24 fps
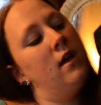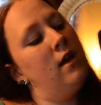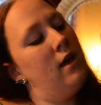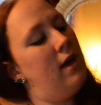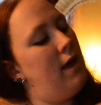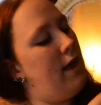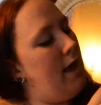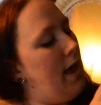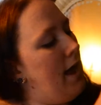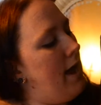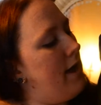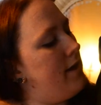
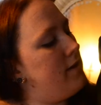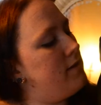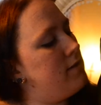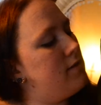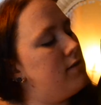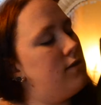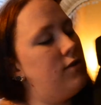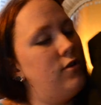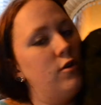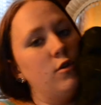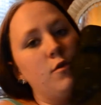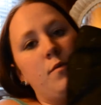It
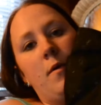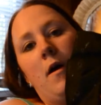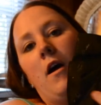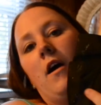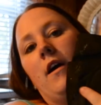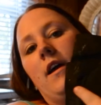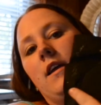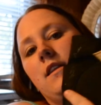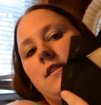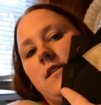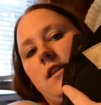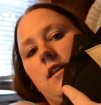has 2
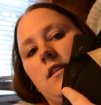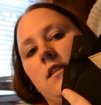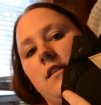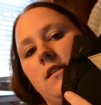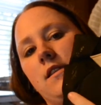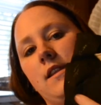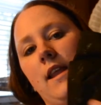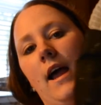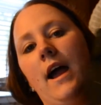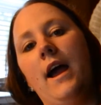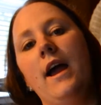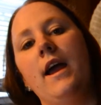pockets on the
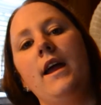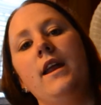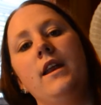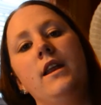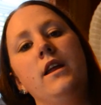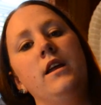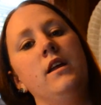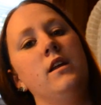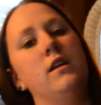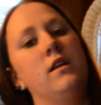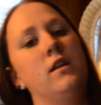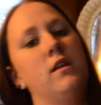side,
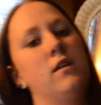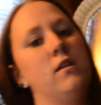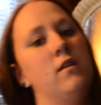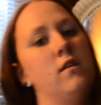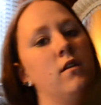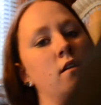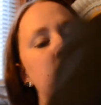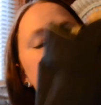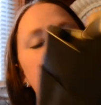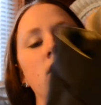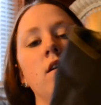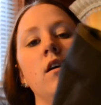
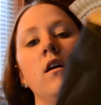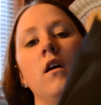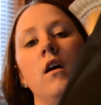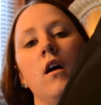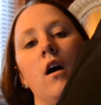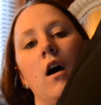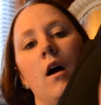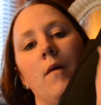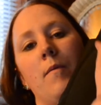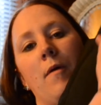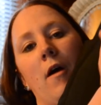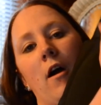
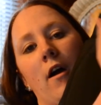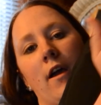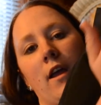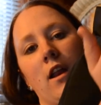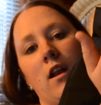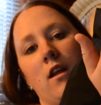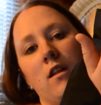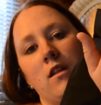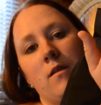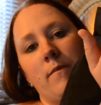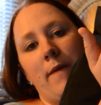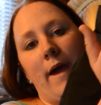a pocket
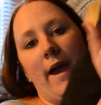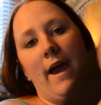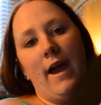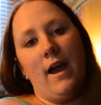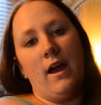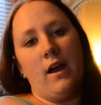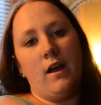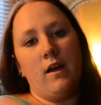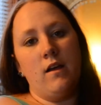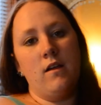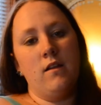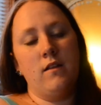on the
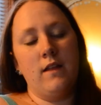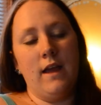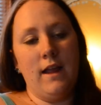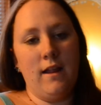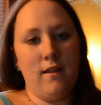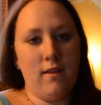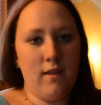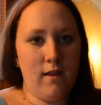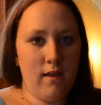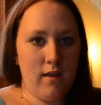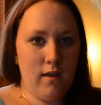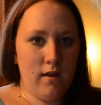back,
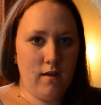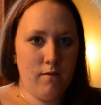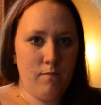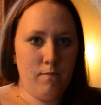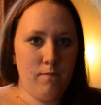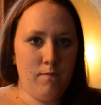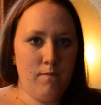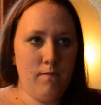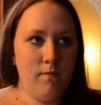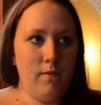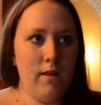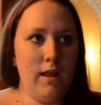
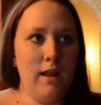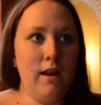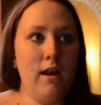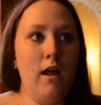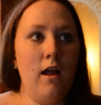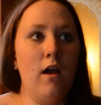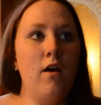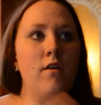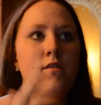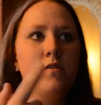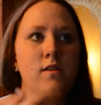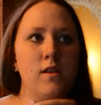and
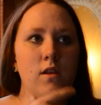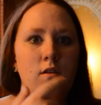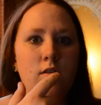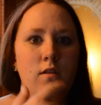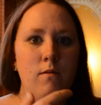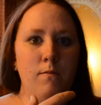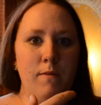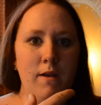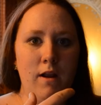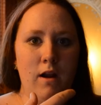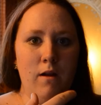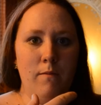also the
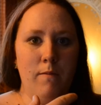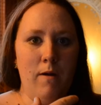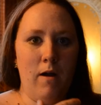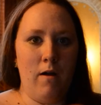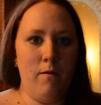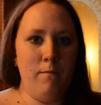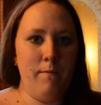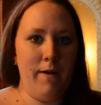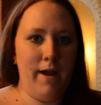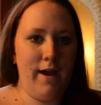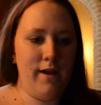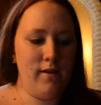bigger
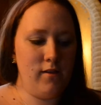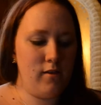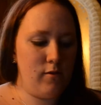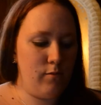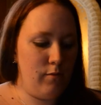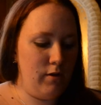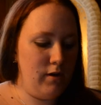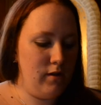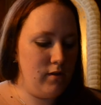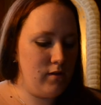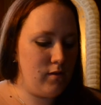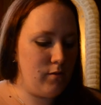pump has
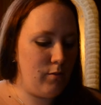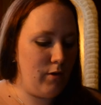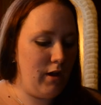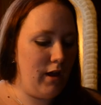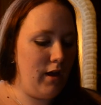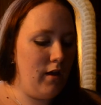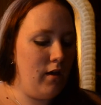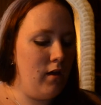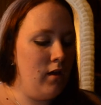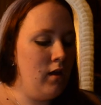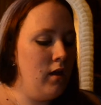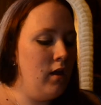one as
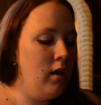well.